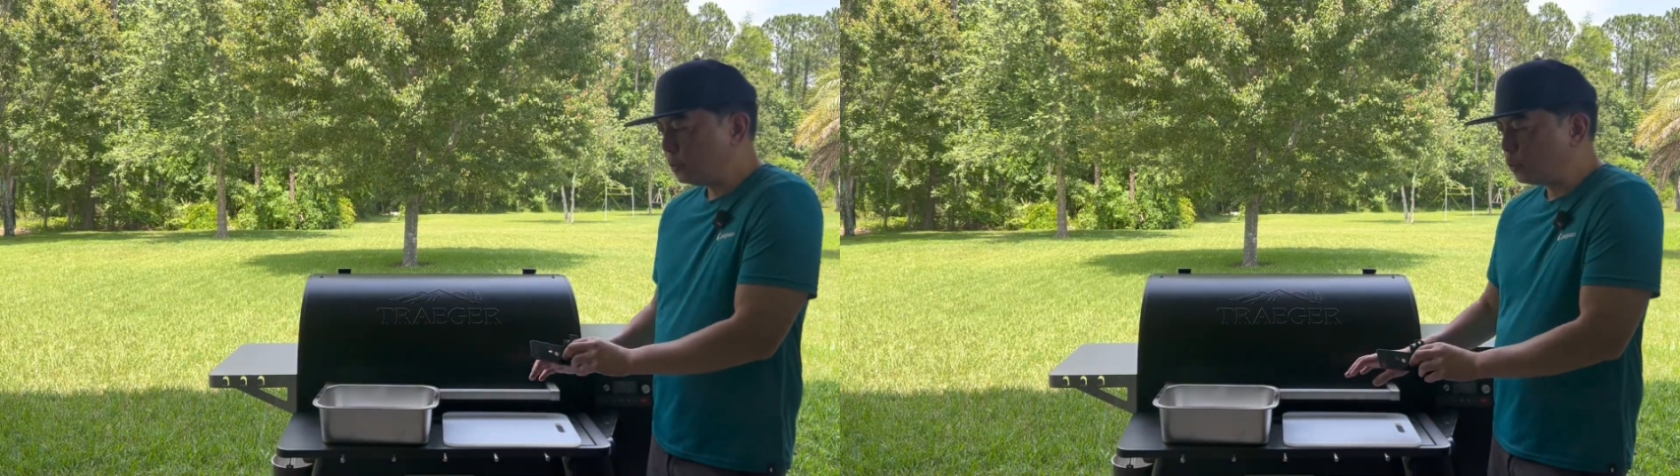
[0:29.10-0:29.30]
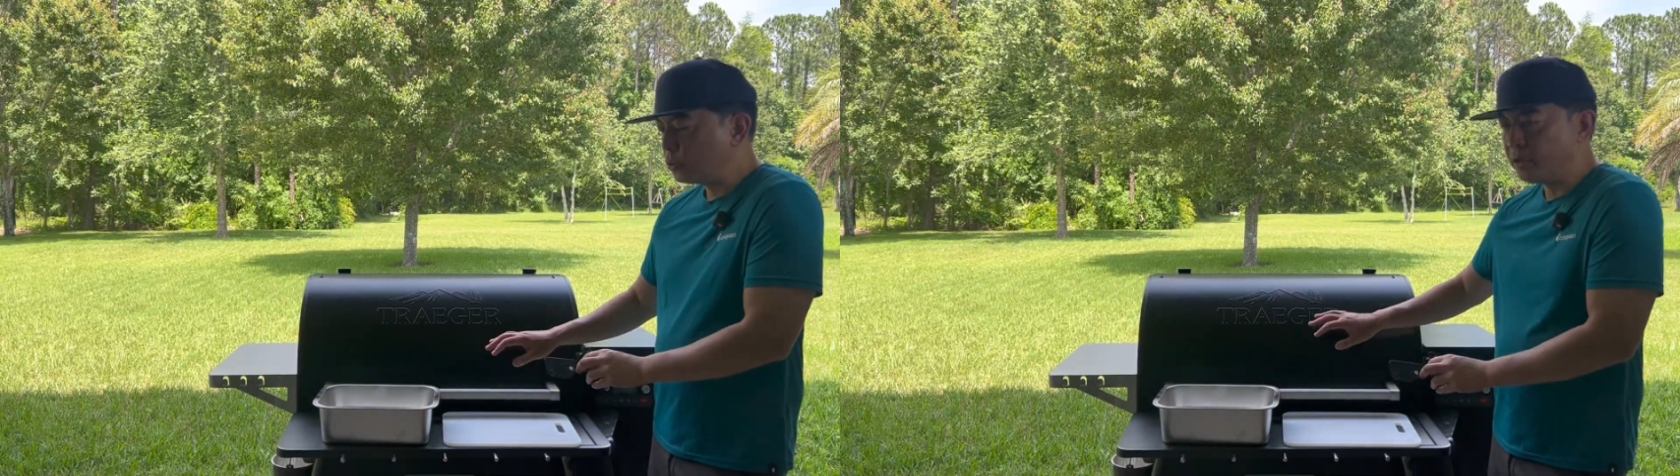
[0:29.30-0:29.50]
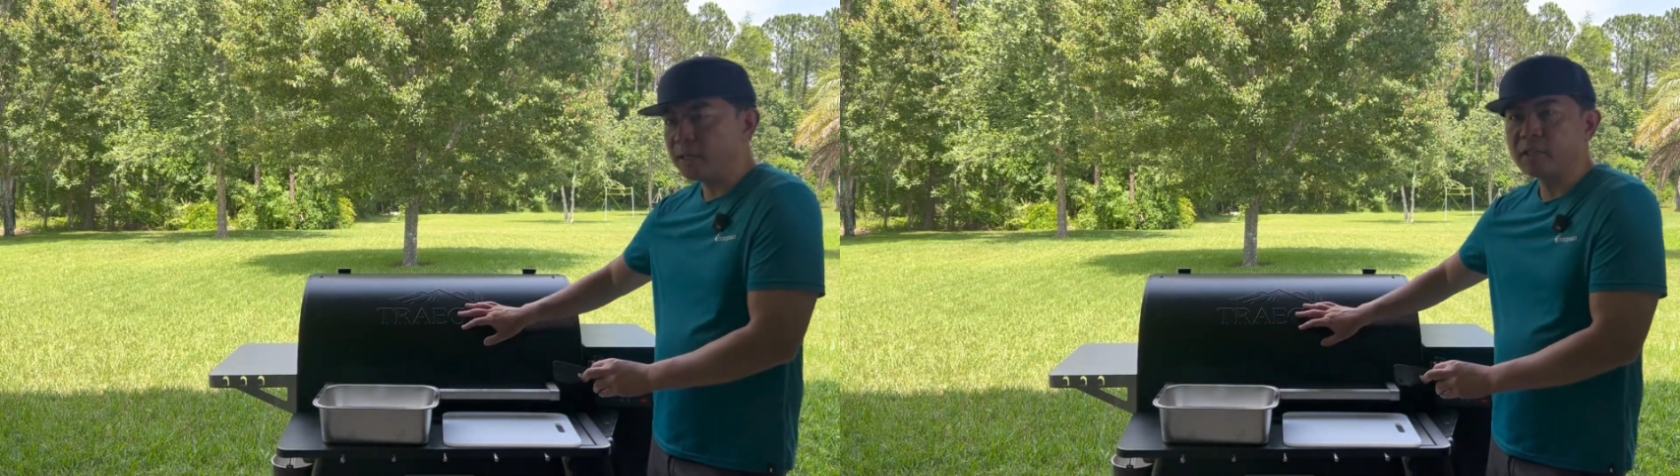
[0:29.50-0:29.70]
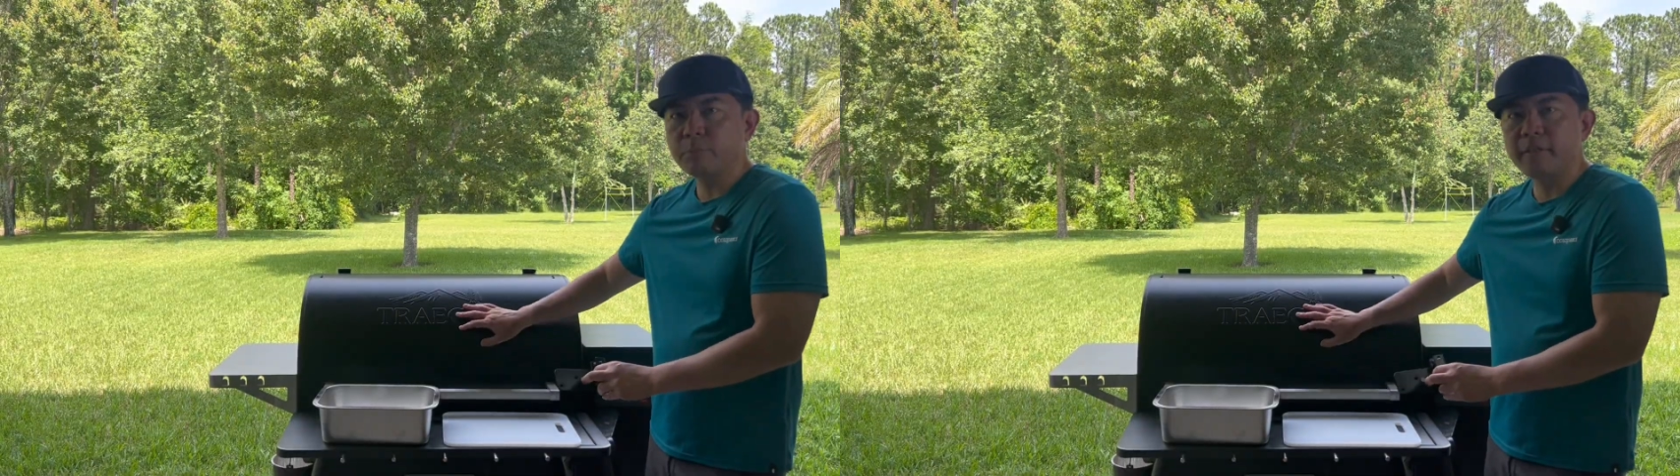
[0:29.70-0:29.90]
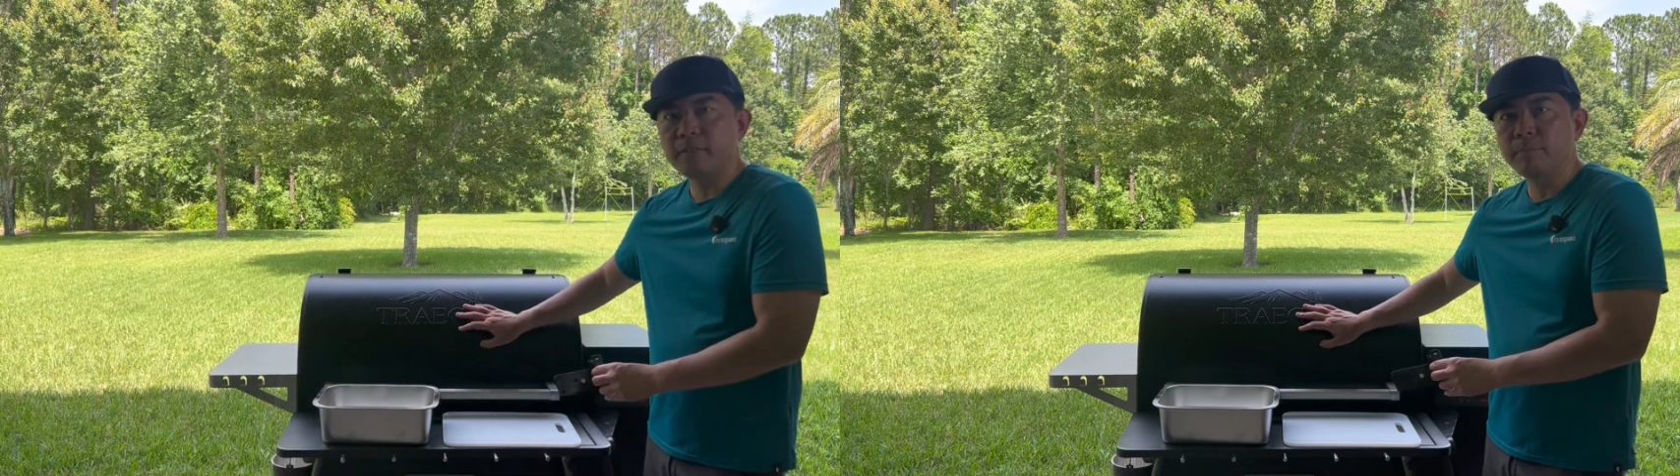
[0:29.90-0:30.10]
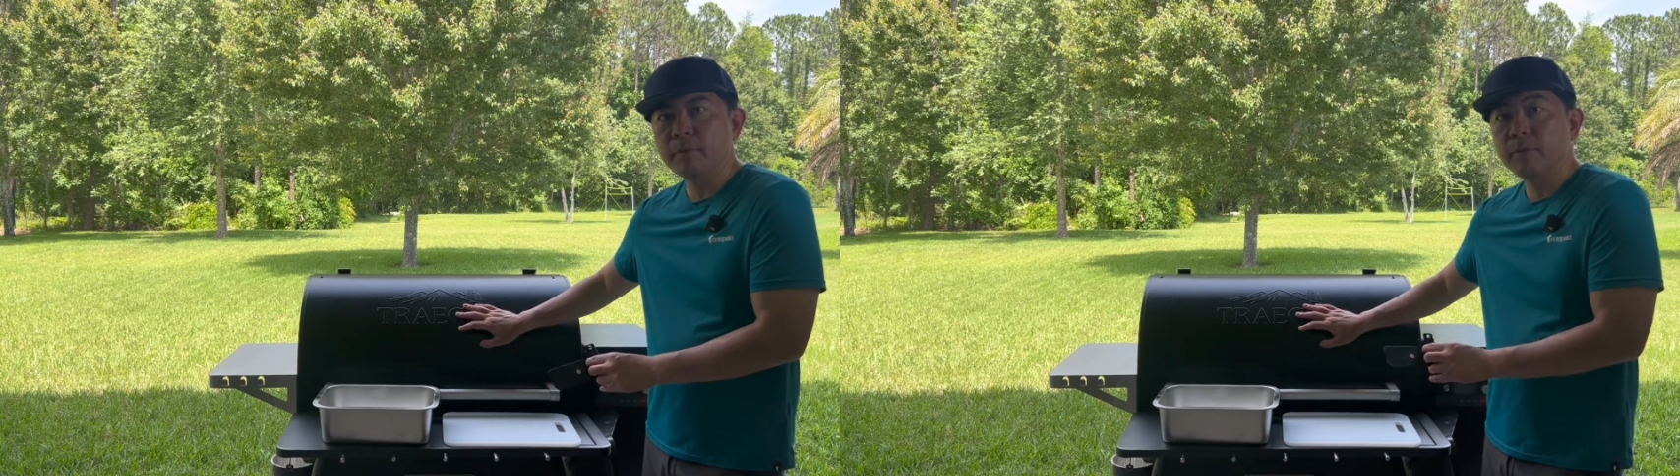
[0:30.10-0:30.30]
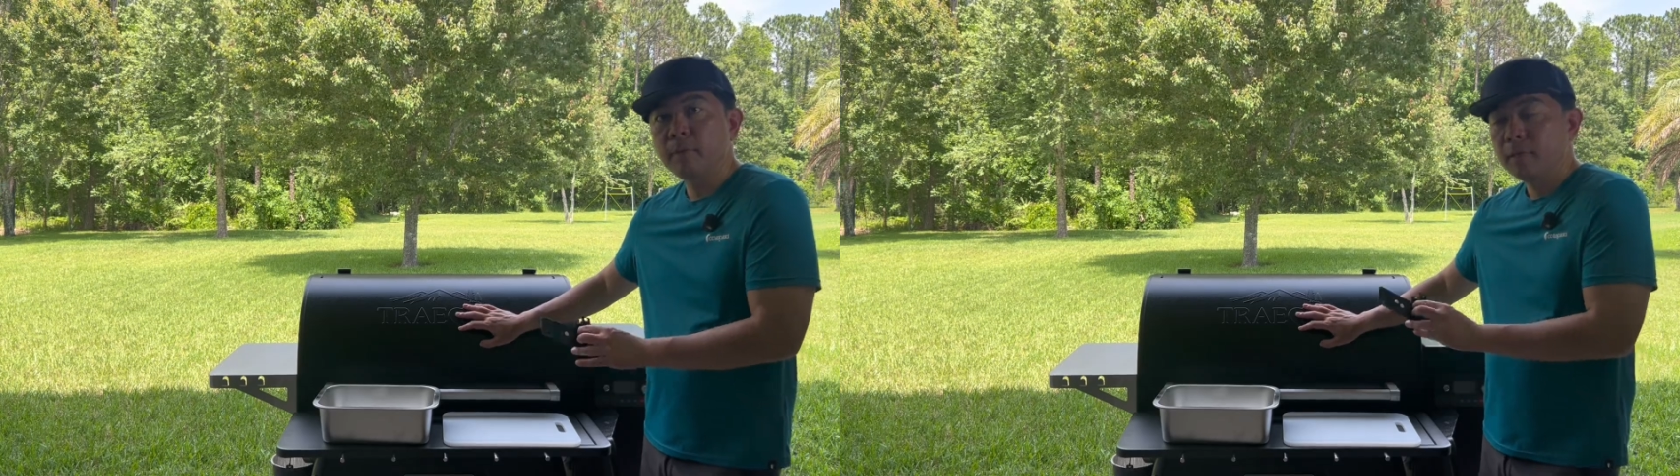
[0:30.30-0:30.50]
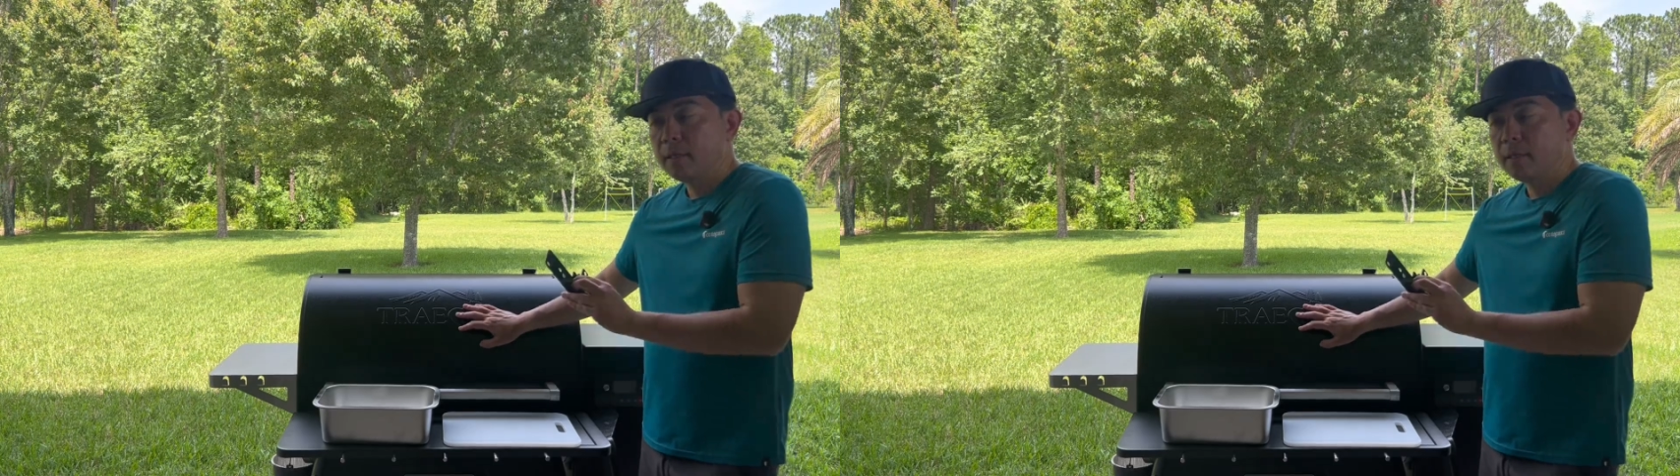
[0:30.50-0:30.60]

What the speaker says: your Traeger is pretty simple.